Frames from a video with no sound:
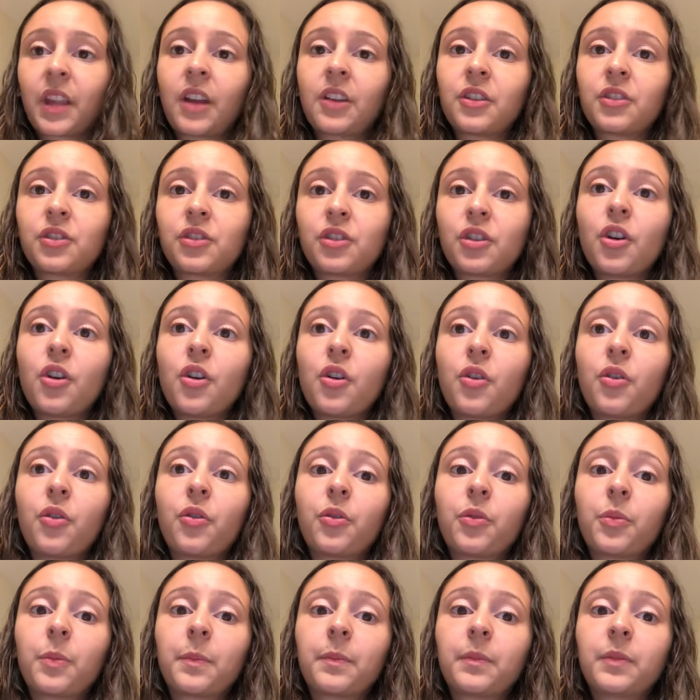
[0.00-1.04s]

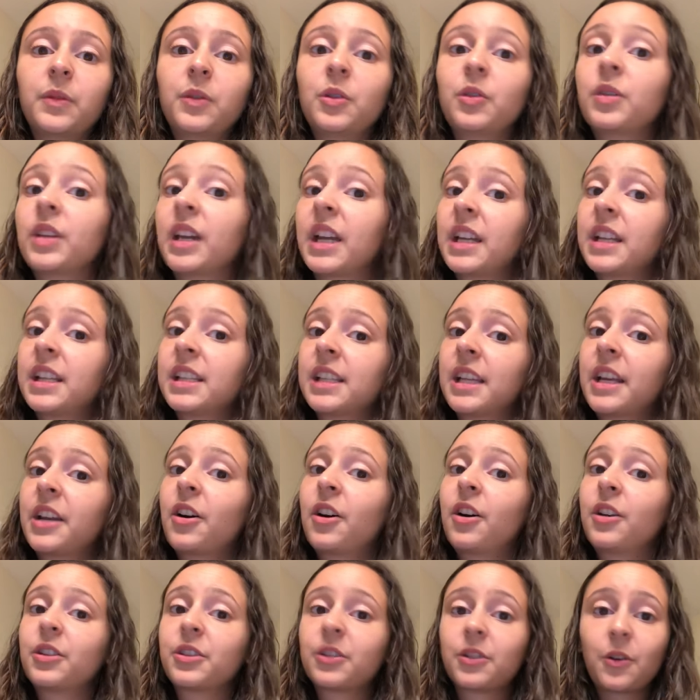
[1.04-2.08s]
So that is
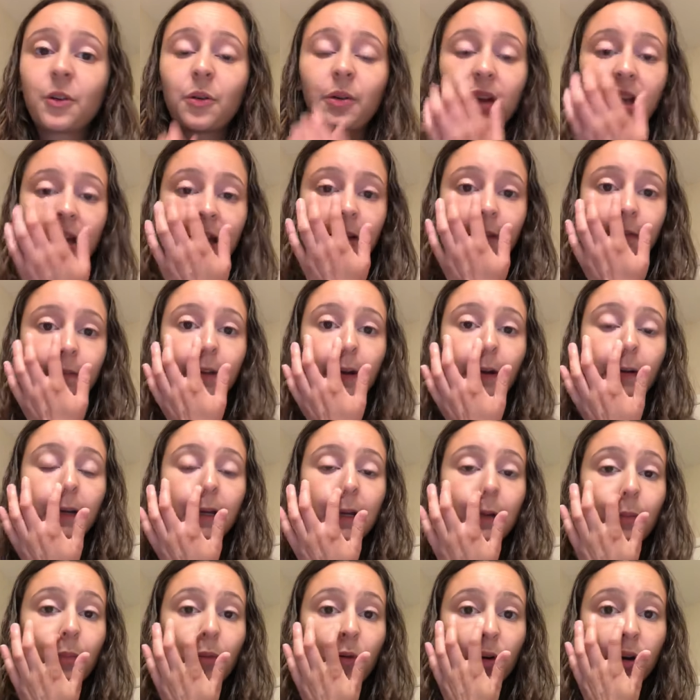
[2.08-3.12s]
also a very
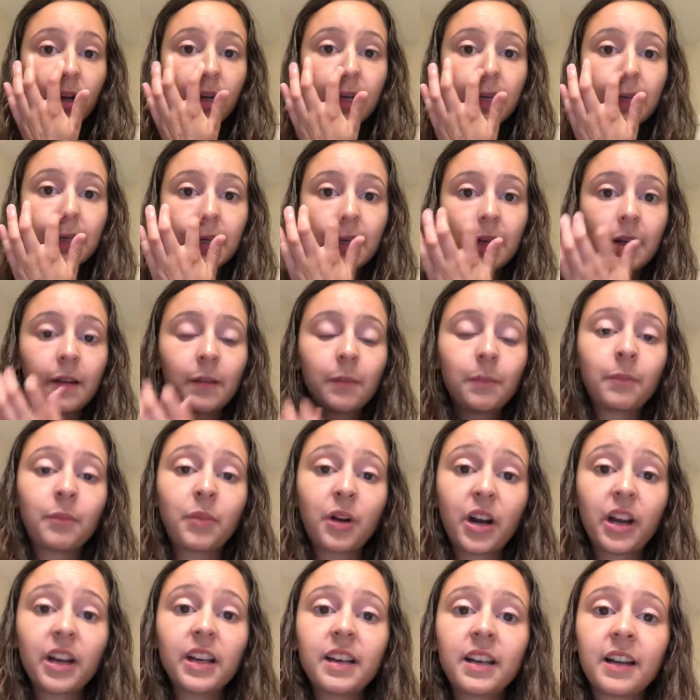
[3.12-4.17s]
important
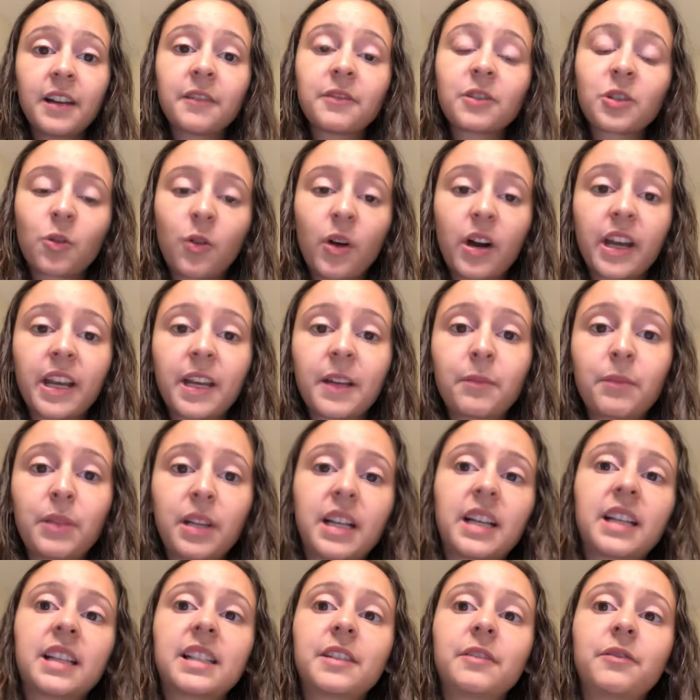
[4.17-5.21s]
part of squatting,
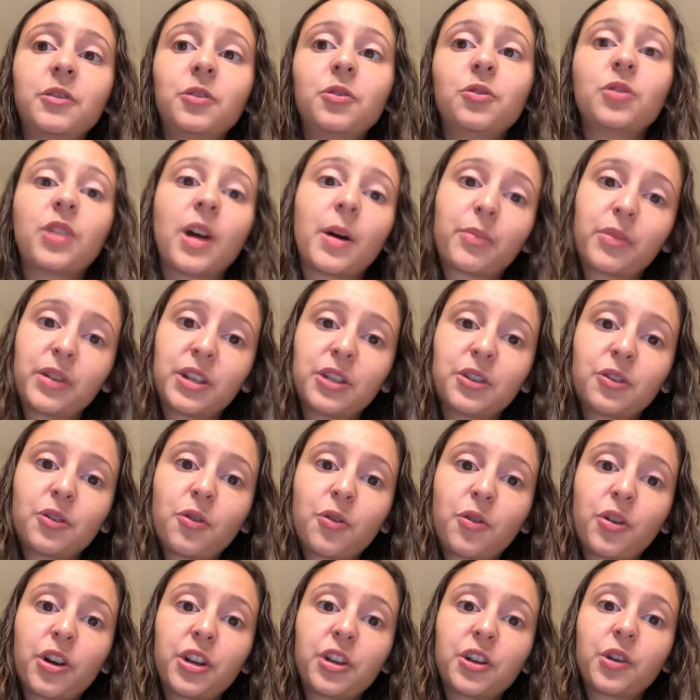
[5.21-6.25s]
because if you do not brace your
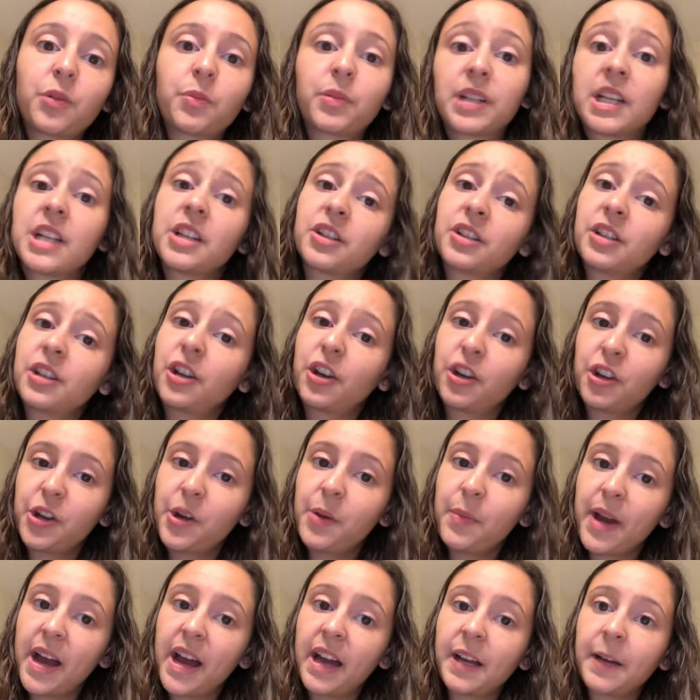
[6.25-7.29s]
core, you could potentially hurt
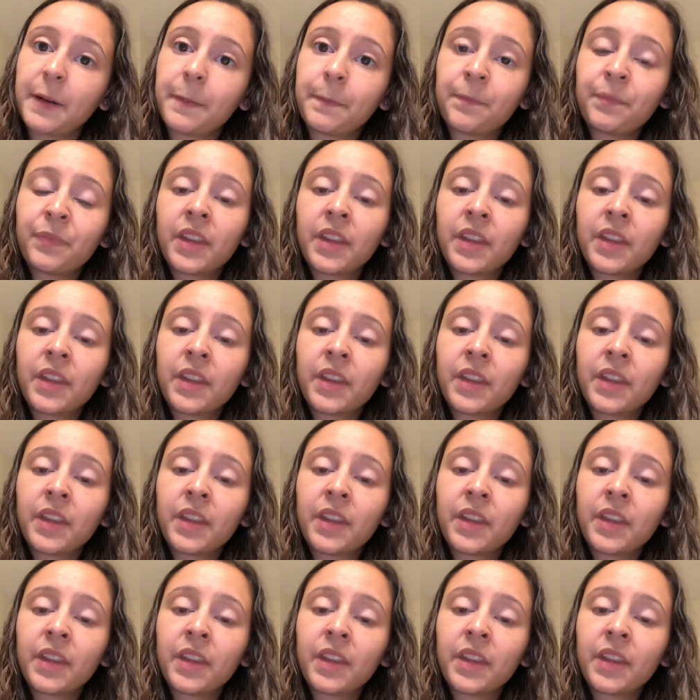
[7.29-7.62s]
your back.